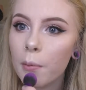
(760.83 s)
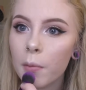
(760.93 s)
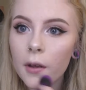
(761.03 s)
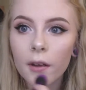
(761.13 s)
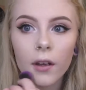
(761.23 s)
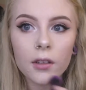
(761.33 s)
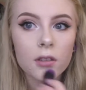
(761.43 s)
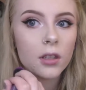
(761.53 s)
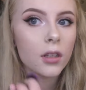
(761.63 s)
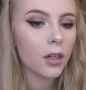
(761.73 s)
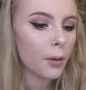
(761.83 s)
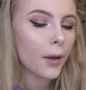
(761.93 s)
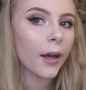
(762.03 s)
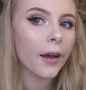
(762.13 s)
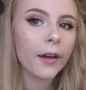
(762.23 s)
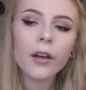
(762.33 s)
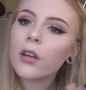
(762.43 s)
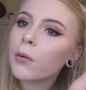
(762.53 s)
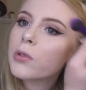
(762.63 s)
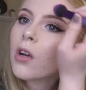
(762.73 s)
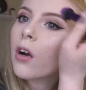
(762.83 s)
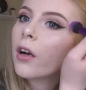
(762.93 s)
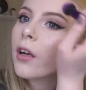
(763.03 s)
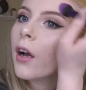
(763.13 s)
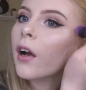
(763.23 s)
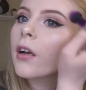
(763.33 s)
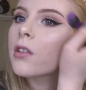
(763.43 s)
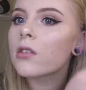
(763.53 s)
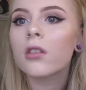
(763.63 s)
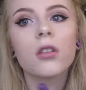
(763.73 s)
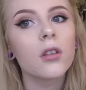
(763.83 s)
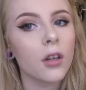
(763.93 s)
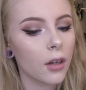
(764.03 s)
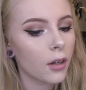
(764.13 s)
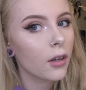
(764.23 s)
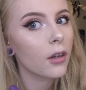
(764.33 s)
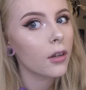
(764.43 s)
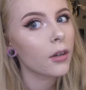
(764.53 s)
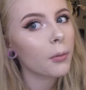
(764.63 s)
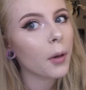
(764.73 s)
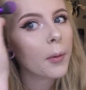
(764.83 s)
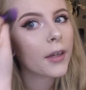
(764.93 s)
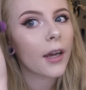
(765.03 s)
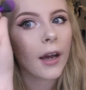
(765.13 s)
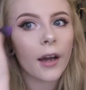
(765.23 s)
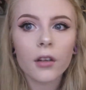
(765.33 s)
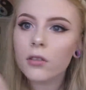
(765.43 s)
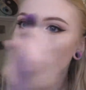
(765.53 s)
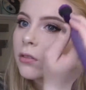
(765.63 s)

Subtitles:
My cat's getting in a bag. I'm sorry, guys. About my cat.